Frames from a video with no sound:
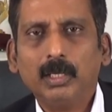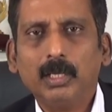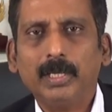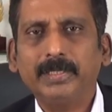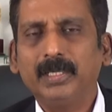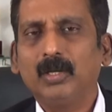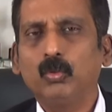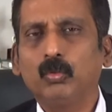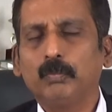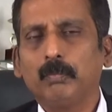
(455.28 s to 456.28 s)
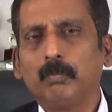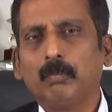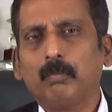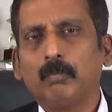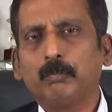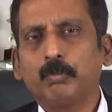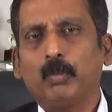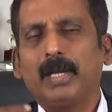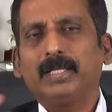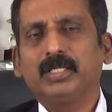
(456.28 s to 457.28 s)
I now
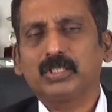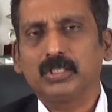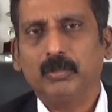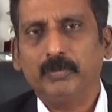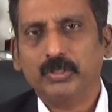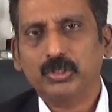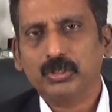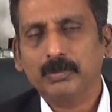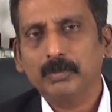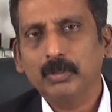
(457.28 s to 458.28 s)
provide a service